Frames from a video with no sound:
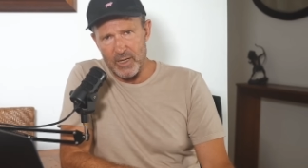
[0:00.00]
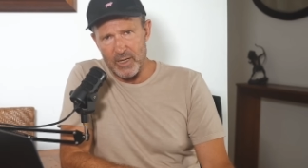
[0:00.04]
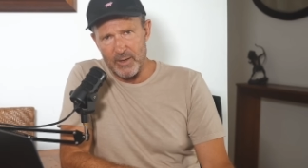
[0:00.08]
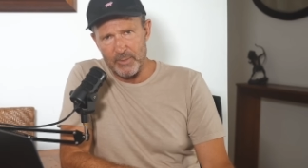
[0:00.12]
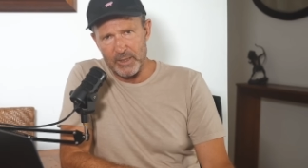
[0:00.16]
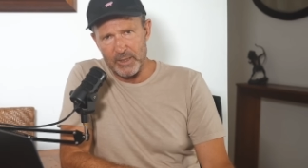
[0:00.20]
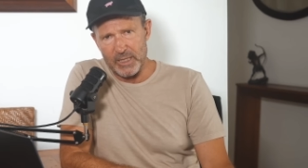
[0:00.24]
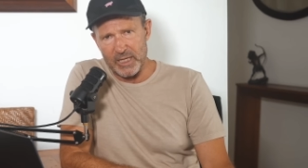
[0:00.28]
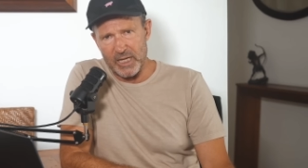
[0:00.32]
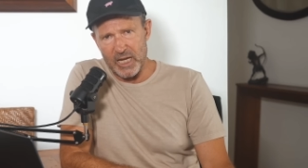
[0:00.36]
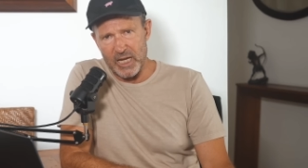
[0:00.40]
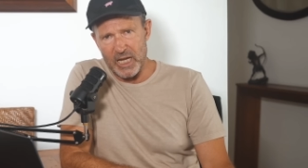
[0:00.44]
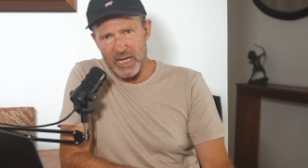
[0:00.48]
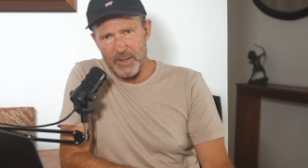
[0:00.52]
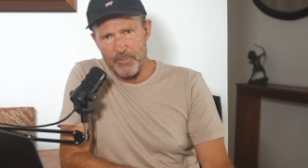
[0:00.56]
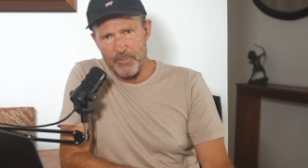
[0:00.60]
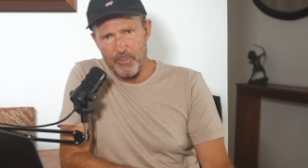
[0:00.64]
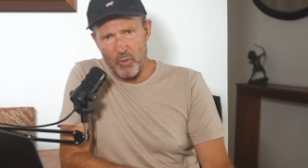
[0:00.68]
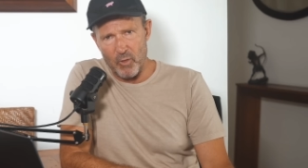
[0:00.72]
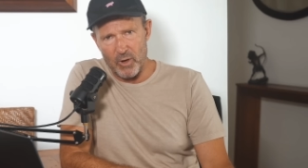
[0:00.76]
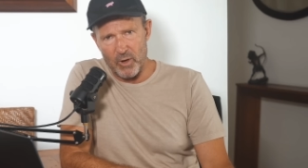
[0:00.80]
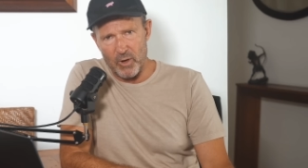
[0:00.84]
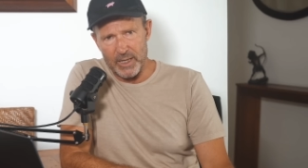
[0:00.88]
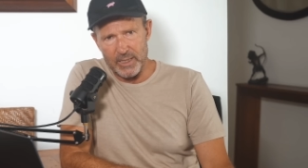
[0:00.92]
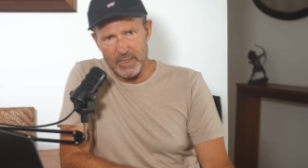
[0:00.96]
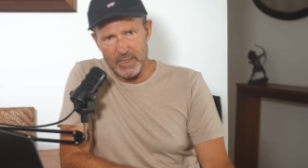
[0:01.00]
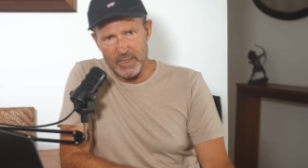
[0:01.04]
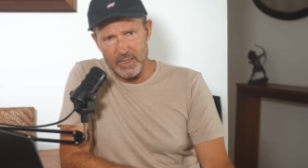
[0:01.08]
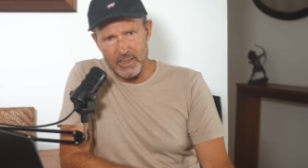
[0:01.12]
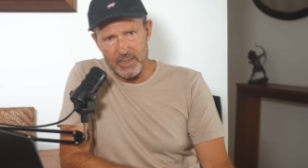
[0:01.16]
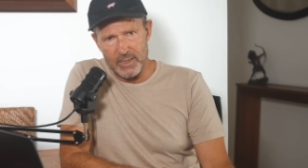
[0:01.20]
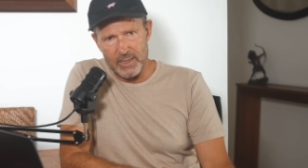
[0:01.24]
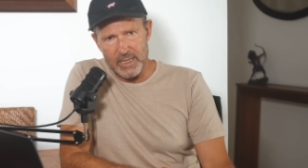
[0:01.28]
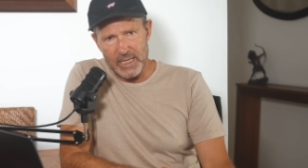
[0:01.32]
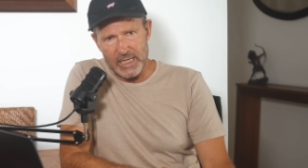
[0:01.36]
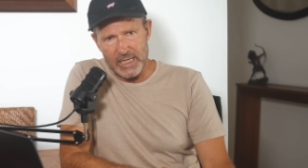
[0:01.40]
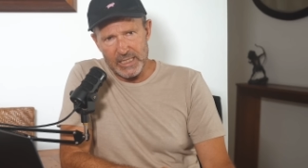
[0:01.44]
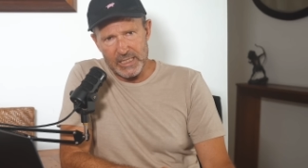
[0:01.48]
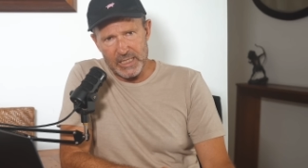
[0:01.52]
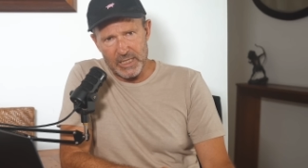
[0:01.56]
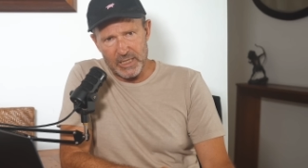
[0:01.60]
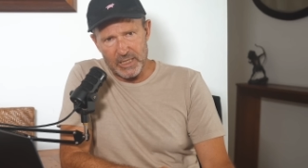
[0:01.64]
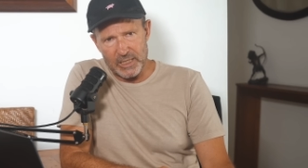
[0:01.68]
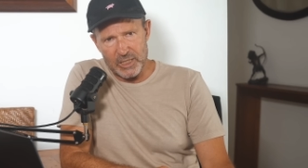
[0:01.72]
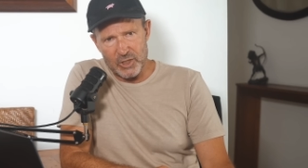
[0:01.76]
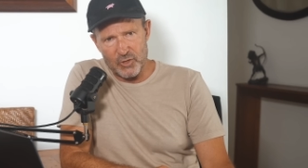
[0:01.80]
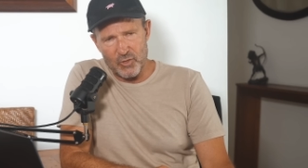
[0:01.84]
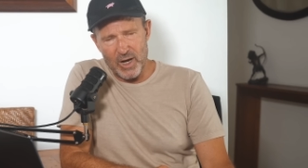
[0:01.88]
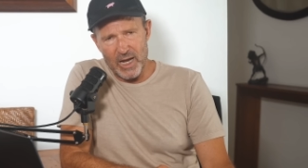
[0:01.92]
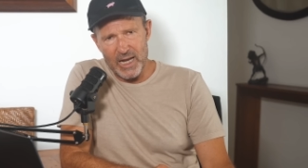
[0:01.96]
But the key point is that
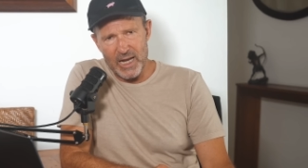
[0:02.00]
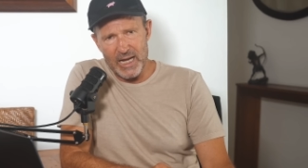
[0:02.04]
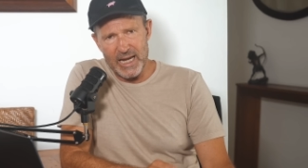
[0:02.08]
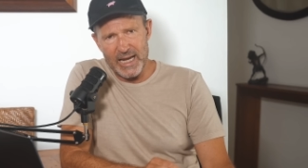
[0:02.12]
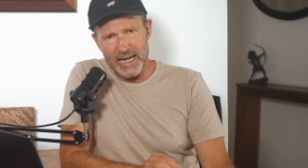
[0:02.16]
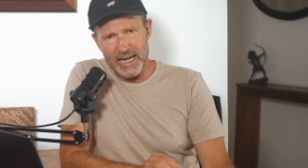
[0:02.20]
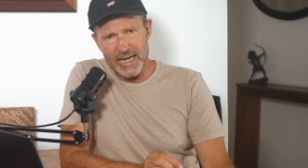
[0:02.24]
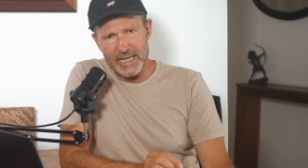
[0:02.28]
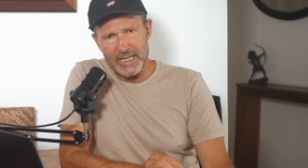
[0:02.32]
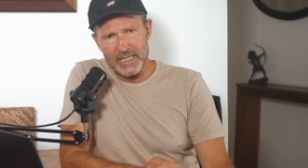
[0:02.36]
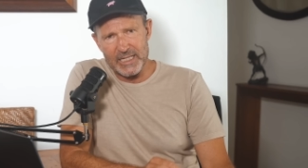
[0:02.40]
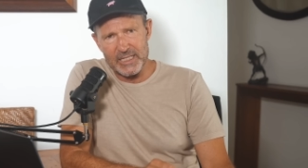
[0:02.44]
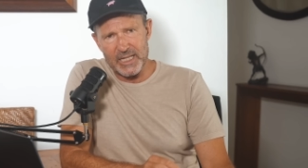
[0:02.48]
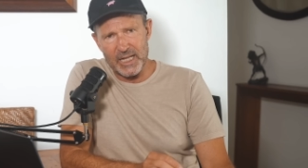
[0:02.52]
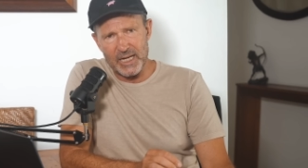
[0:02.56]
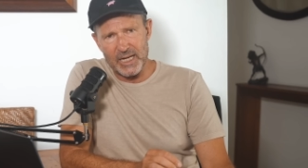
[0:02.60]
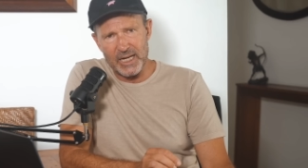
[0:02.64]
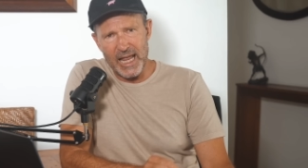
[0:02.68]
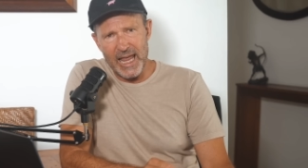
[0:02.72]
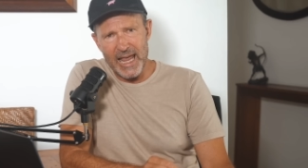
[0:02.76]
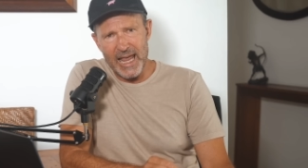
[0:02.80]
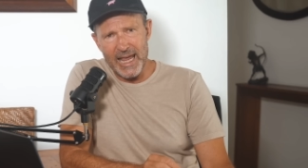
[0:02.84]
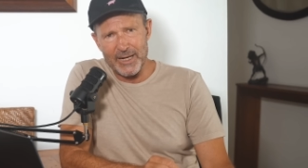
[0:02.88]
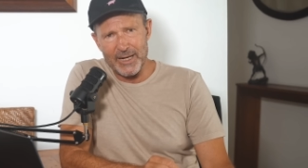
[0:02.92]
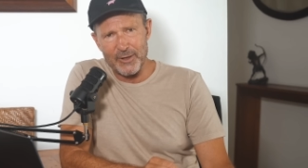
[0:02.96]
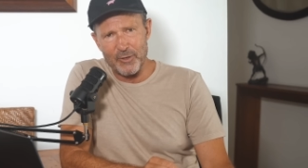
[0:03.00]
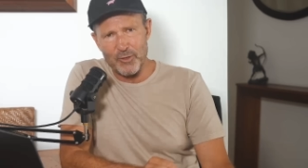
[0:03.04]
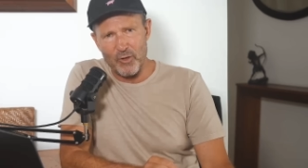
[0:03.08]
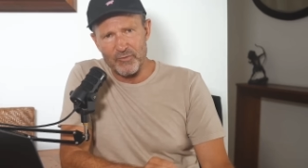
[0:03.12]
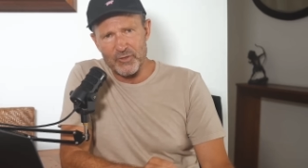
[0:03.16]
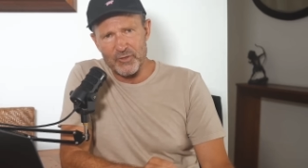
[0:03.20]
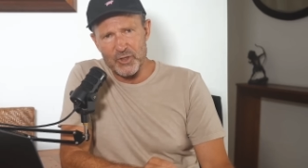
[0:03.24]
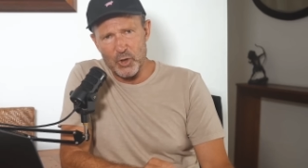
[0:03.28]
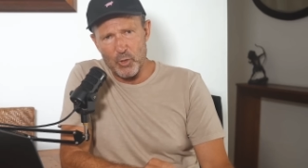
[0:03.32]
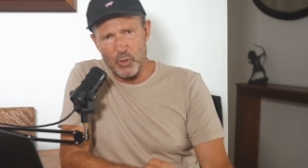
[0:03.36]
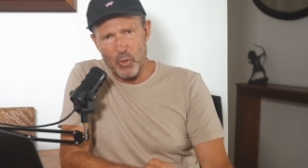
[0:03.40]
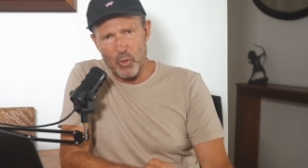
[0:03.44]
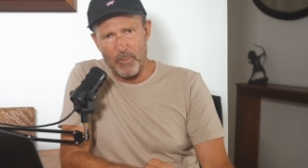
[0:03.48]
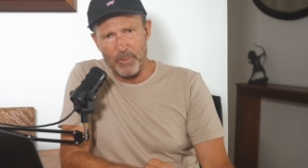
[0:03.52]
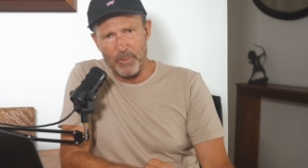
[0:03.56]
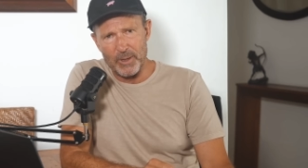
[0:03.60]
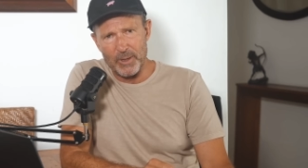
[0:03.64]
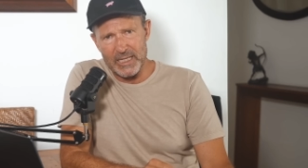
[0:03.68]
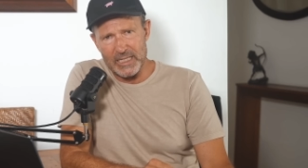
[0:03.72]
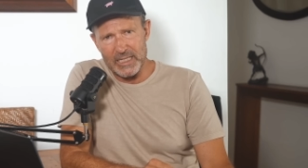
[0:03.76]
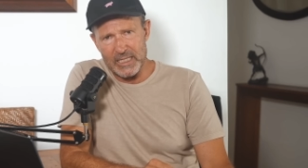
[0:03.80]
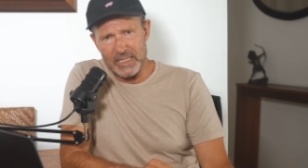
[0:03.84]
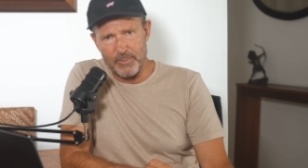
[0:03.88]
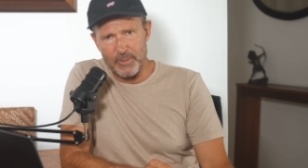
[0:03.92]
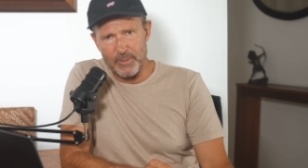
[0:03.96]
Australia is the land of
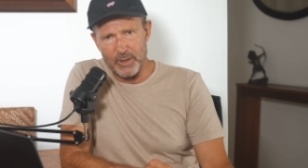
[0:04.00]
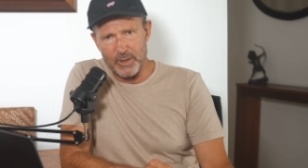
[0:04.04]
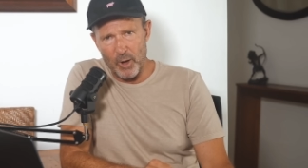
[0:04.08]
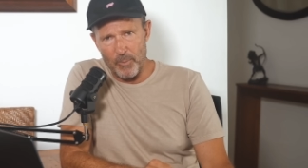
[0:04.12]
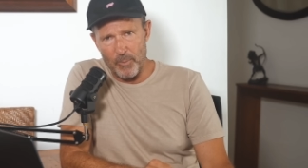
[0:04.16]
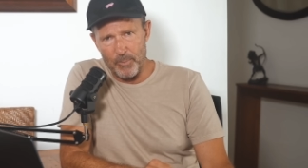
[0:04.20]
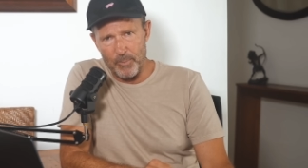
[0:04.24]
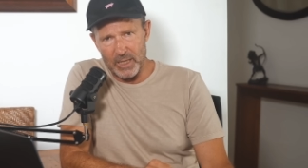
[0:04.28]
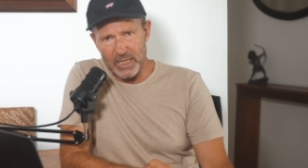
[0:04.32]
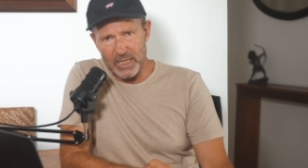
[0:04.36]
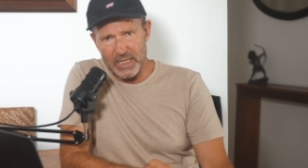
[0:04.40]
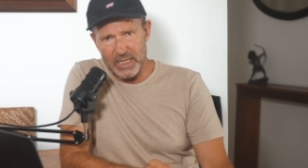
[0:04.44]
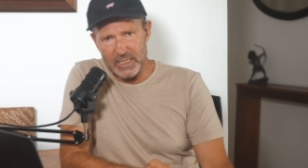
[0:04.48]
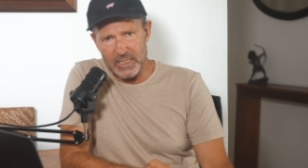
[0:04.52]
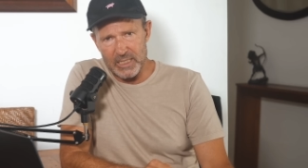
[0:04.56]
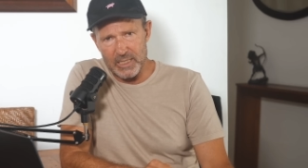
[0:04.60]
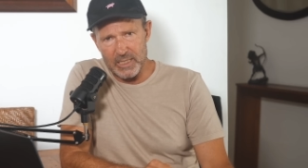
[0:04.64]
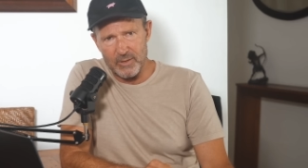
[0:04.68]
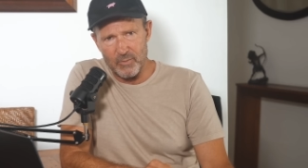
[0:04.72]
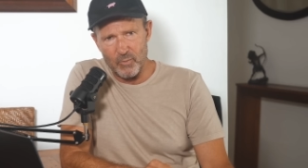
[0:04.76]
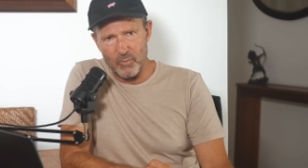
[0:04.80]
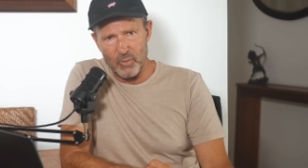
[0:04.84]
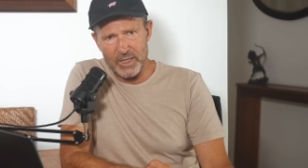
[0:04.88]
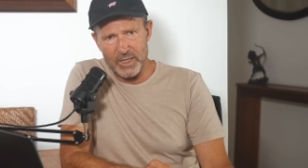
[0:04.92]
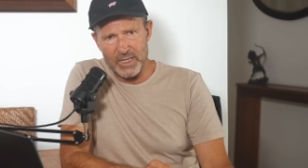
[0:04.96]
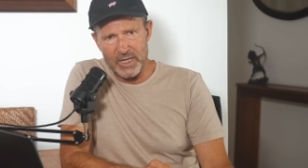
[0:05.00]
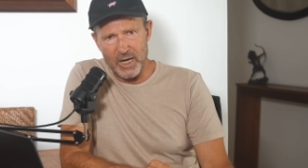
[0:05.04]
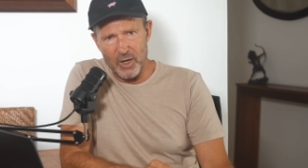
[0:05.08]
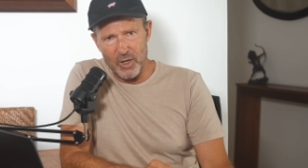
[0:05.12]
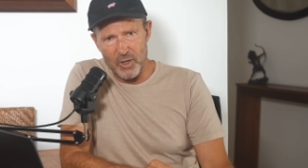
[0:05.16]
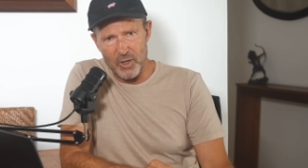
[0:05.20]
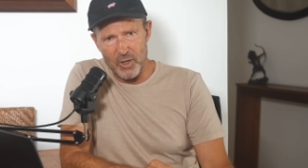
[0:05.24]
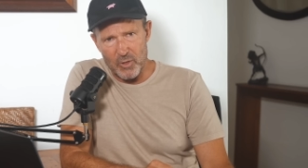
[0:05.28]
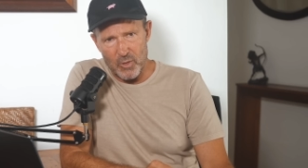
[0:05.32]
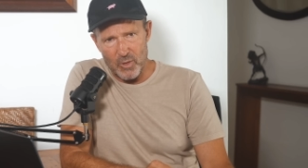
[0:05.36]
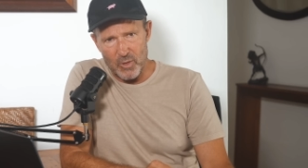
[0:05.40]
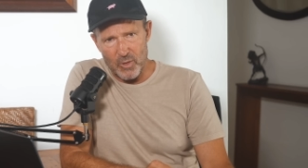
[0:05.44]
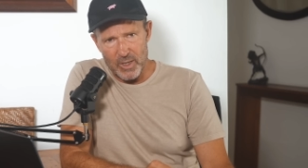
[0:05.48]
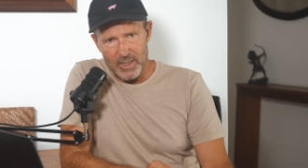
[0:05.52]
duopolies and monopolies. We know